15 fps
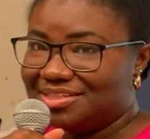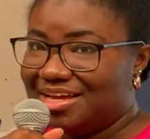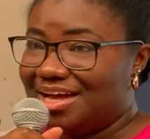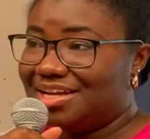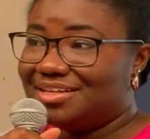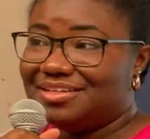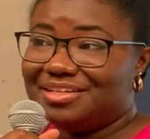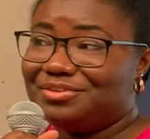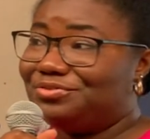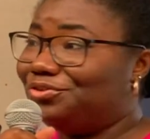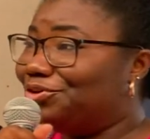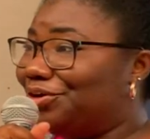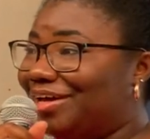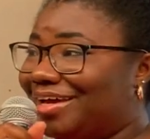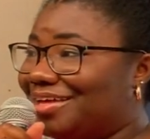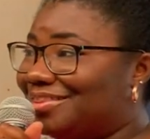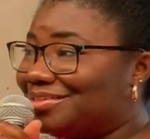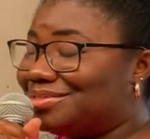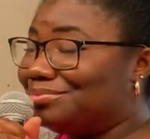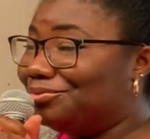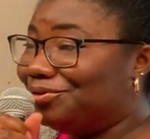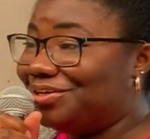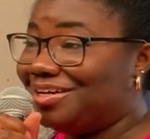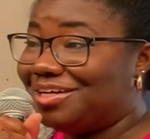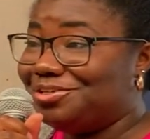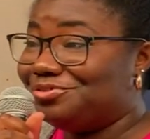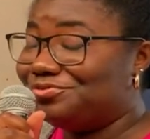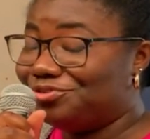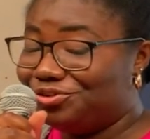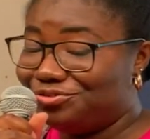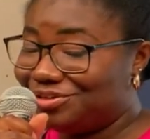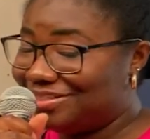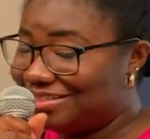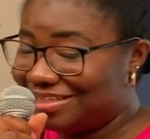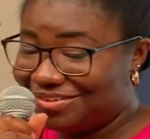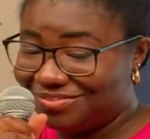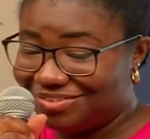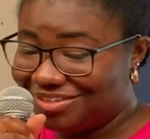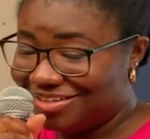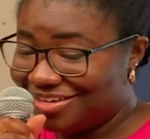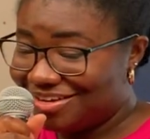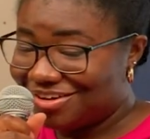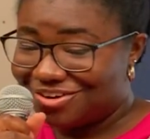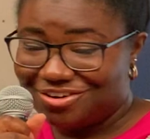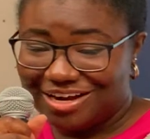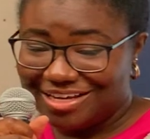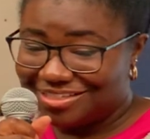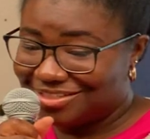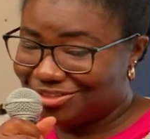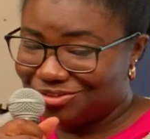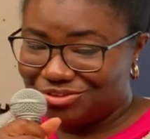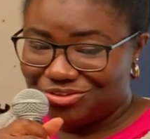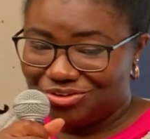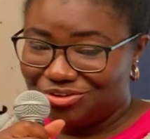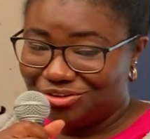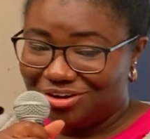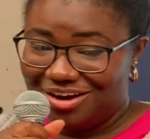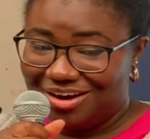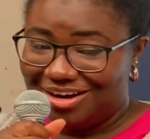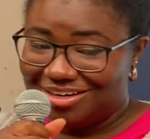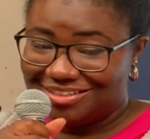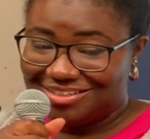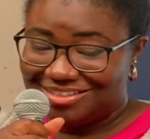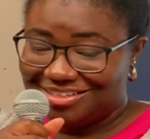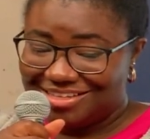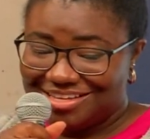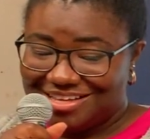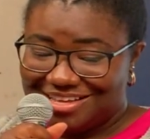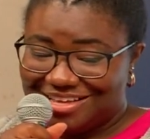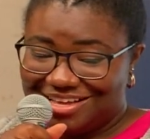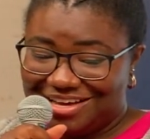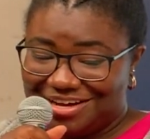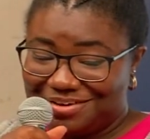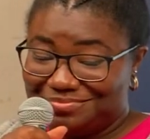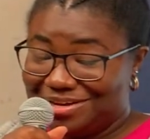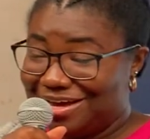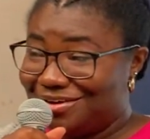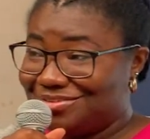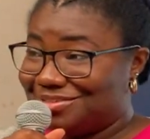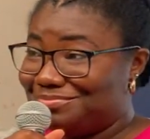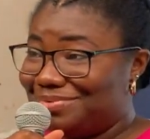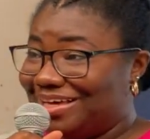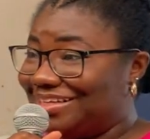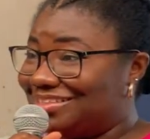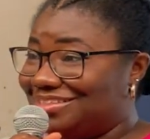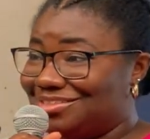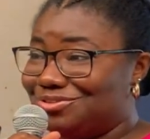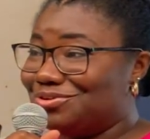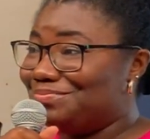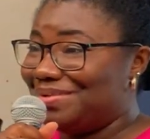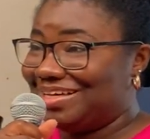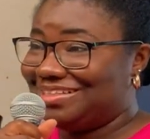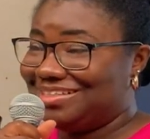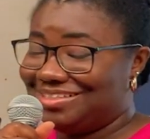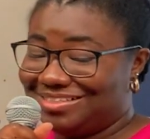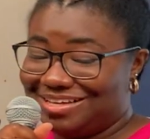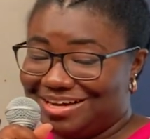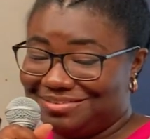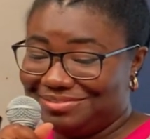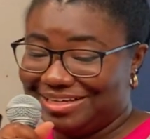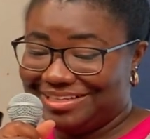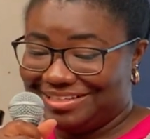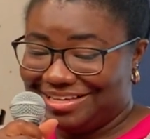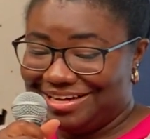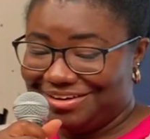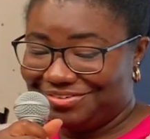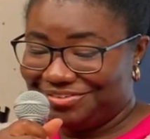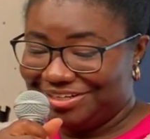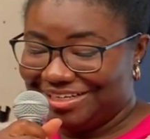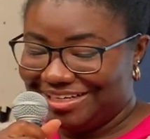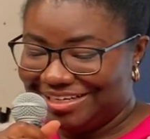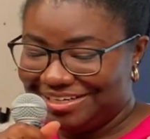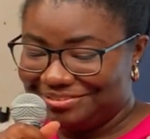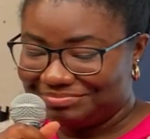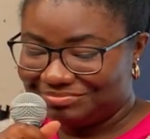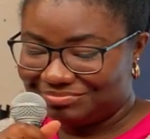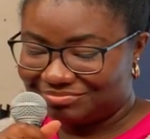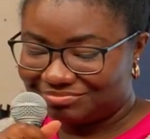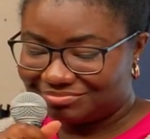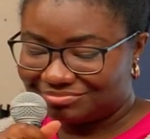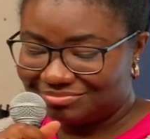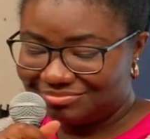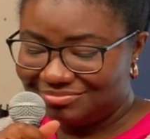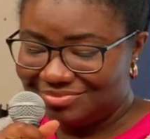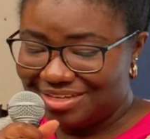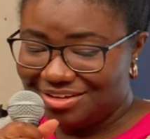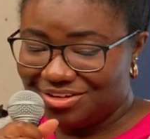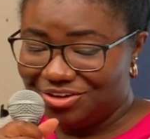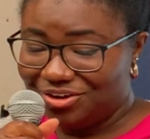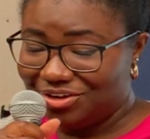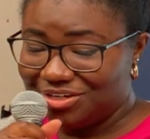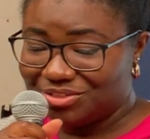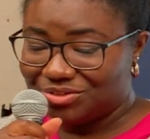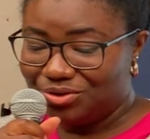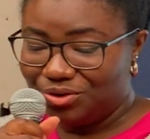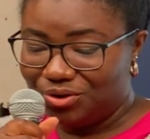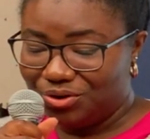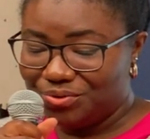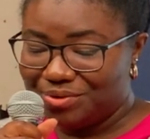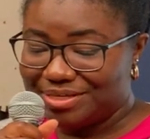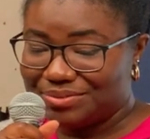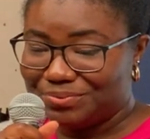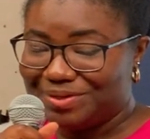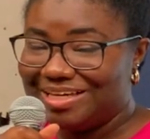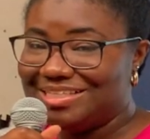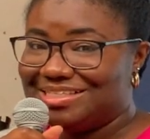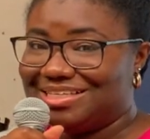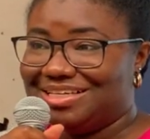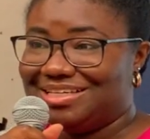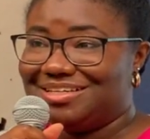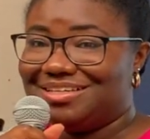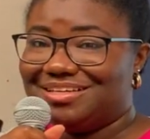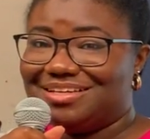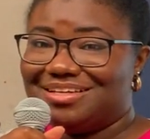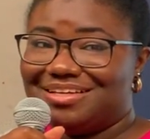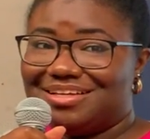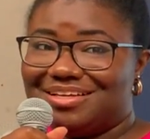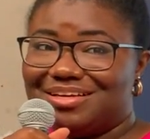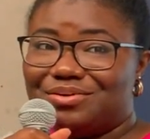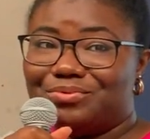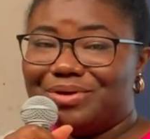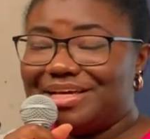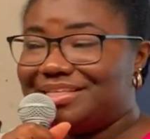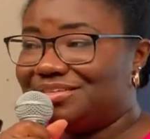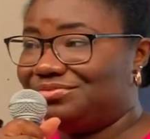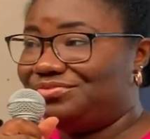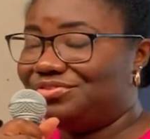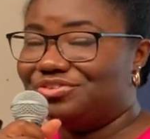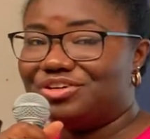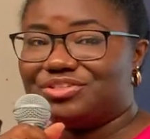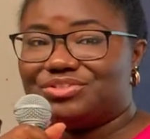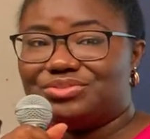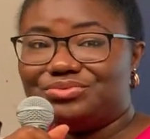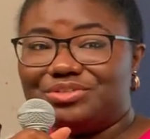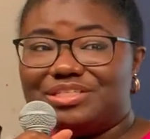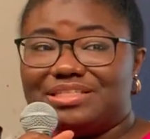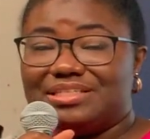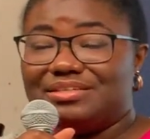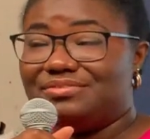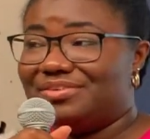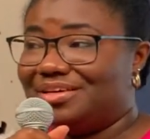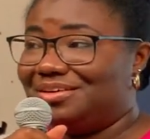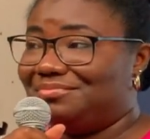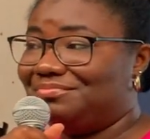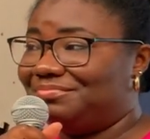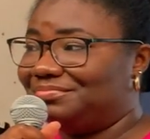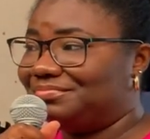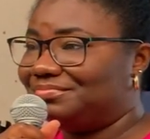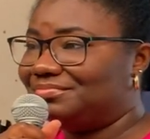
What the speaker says: And if you're here this morning and you've not received Christ into your heart, now is no better time like now, really. God is always waiting for us to receive him.